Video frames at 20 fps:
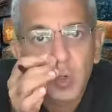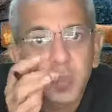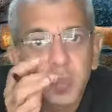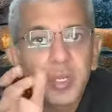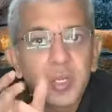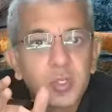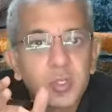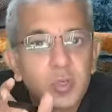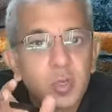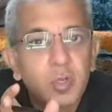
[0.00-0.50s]

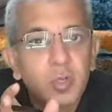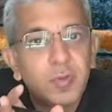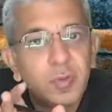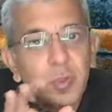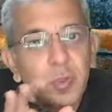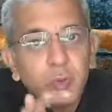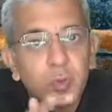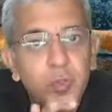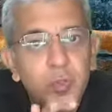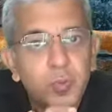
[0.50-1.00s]

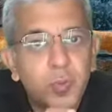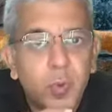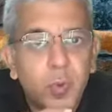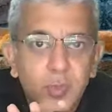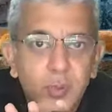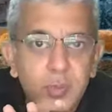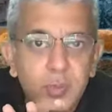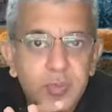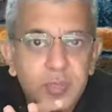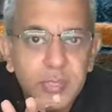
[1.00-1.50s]
resolving those
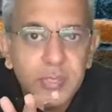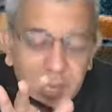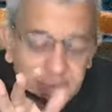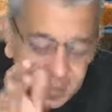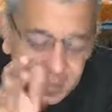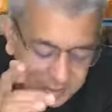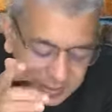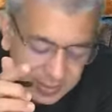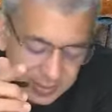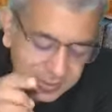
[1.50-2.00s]
problems. And
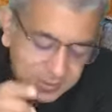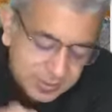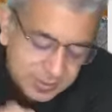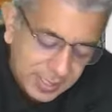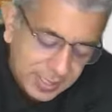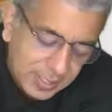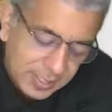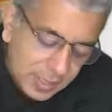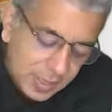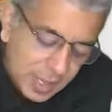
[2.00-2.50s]
it says
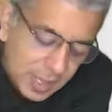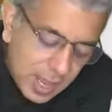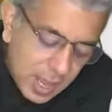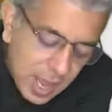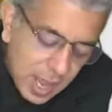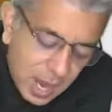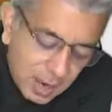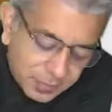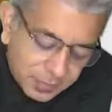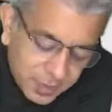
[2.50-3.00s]
that
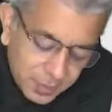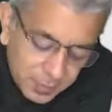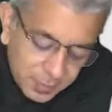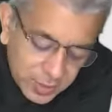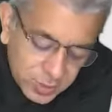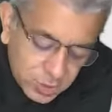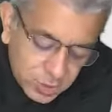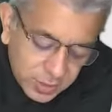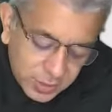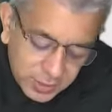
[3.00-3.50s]
after
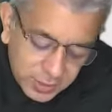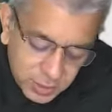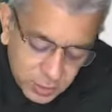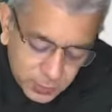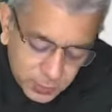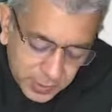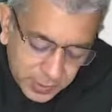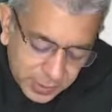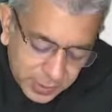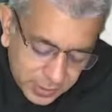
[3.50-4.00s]
measuring these
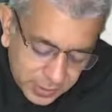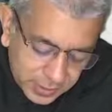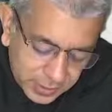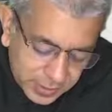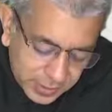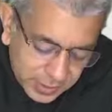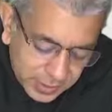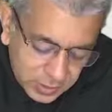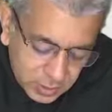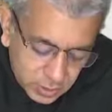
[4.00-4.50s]
particular
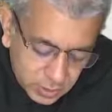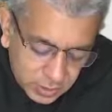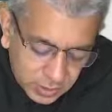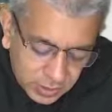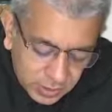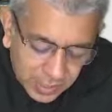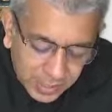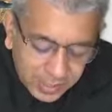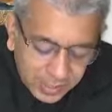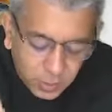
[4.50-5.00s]
things,
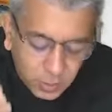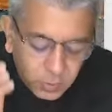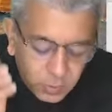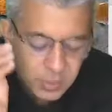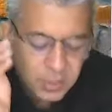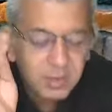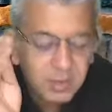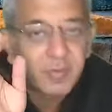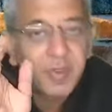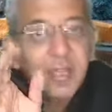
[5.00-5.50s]
try
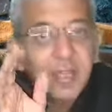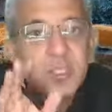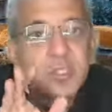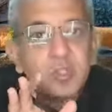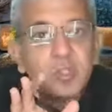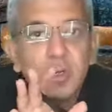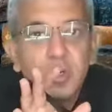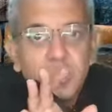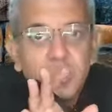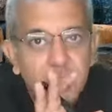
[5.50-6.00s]
to
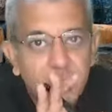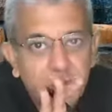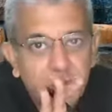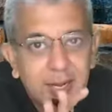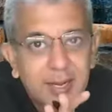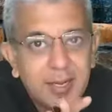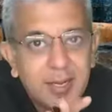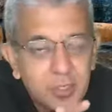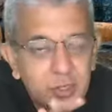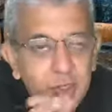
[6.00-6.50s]
devise your
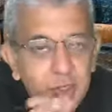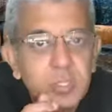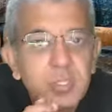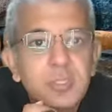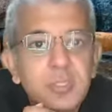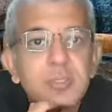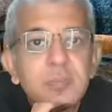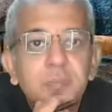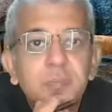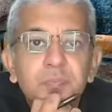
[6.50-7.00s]

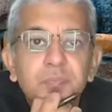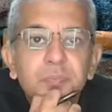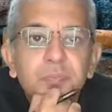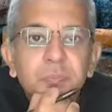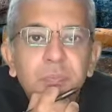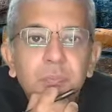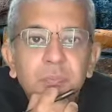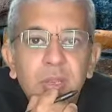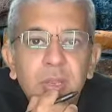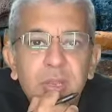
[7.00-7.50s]
strategies
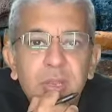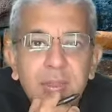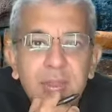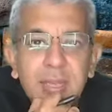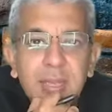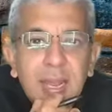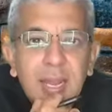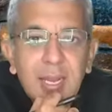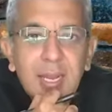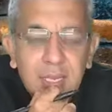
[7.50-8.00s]

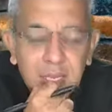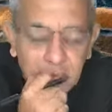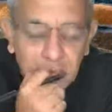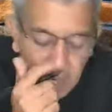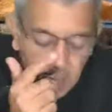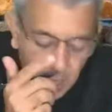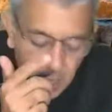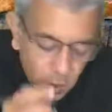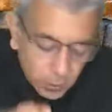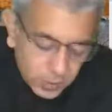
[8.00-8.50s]
that
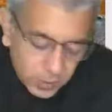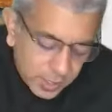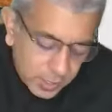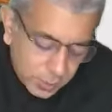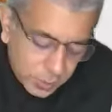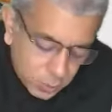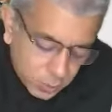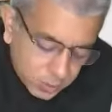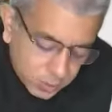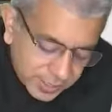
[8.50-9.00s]
how can
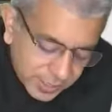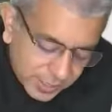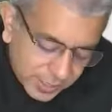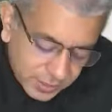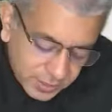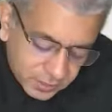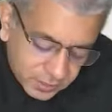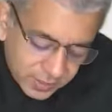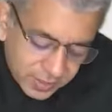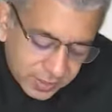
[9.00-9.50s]
you
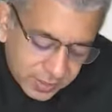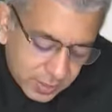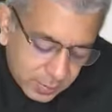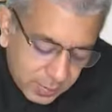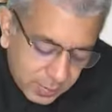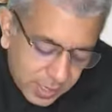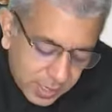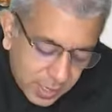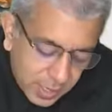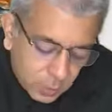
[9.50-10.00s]
satisfy them
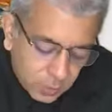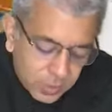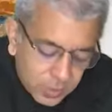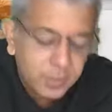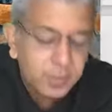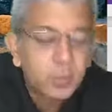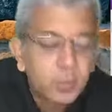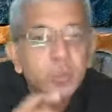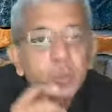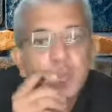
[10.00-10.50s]
and how
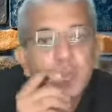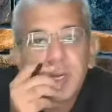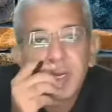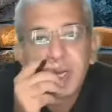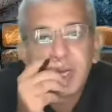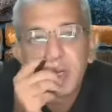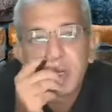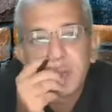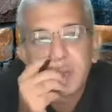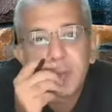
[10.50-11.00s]
can those
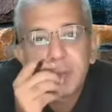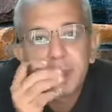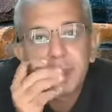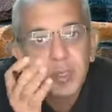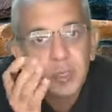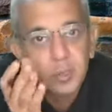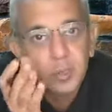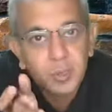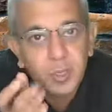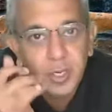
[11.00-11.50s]
particular
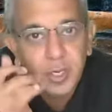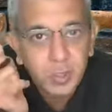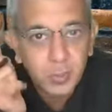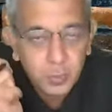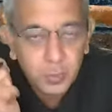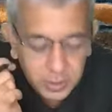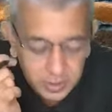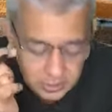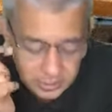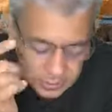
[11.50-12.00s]
people do their
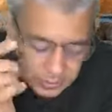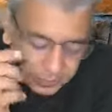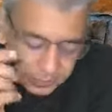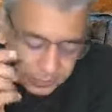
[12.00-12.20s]
duties.